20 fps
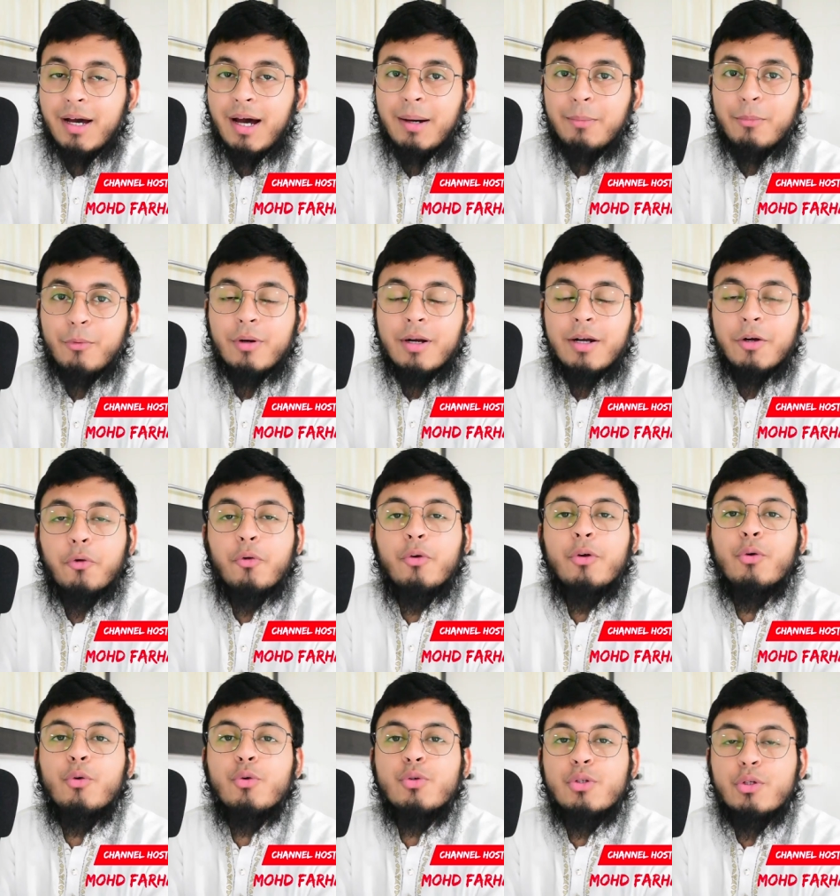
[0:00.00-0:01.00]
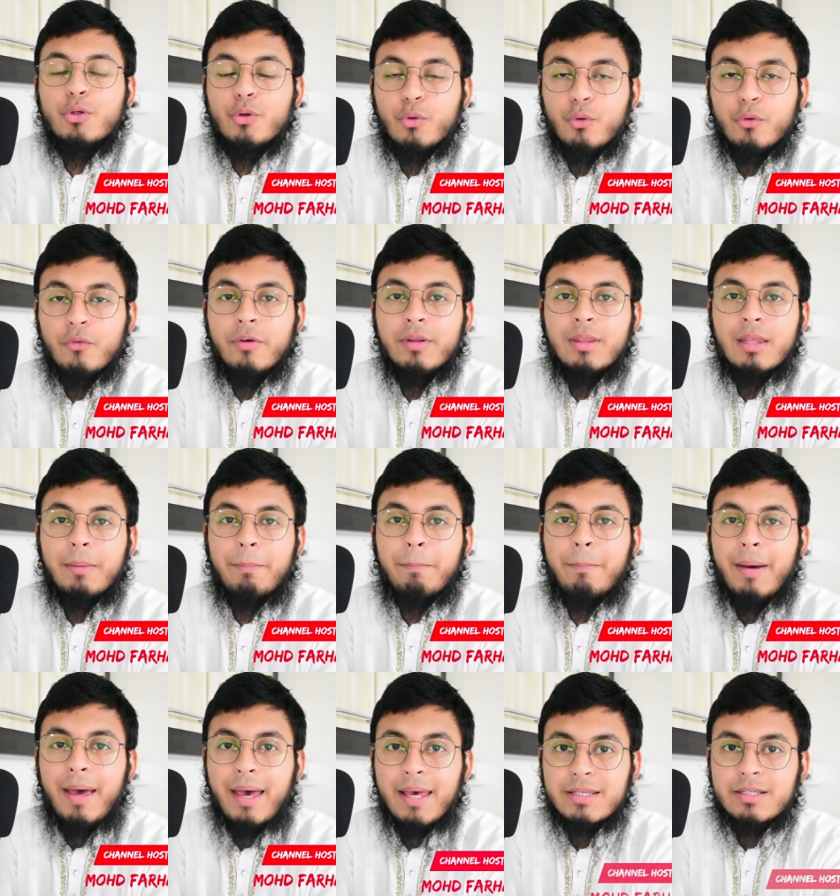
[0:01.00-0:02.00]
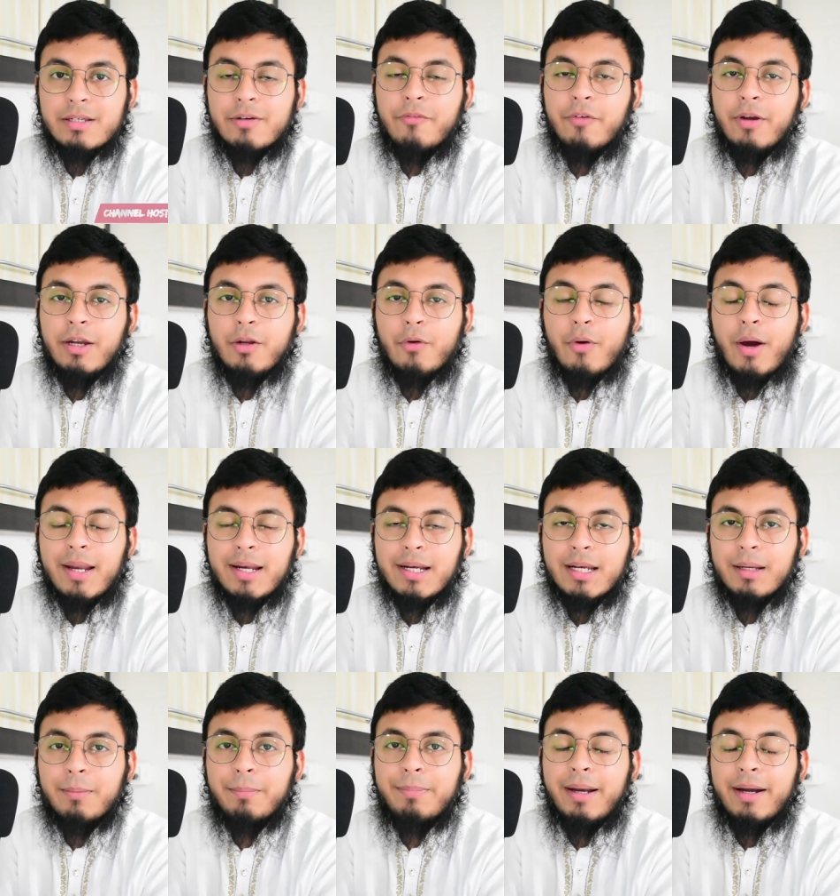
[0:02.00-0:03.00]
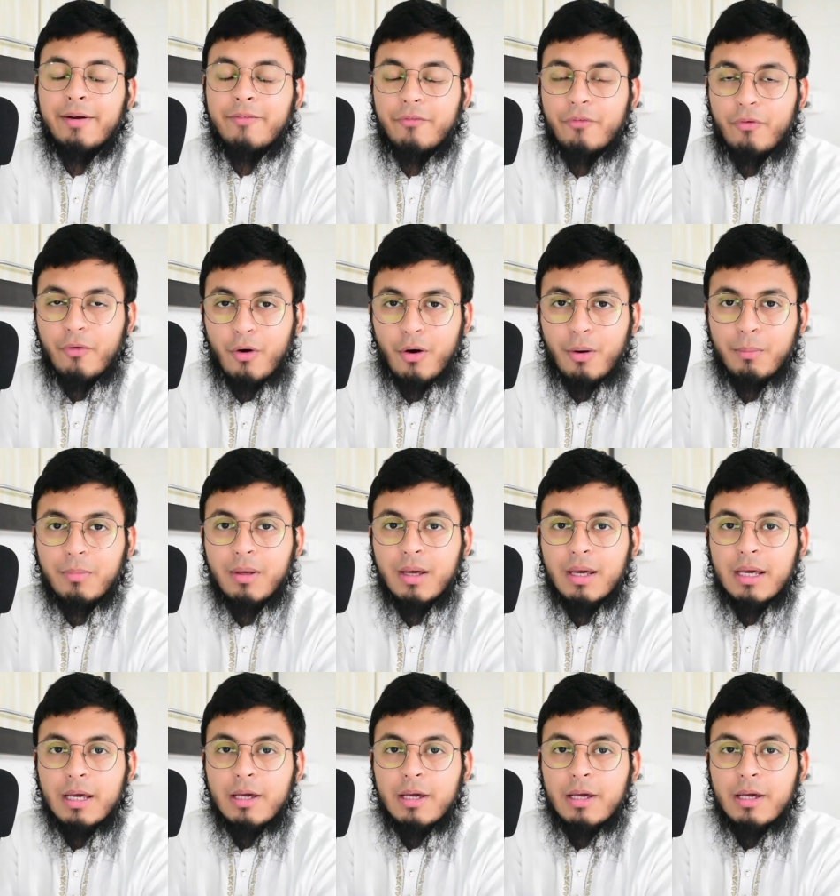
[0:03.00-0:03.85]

I'm gonna introduce you with a best video editing platform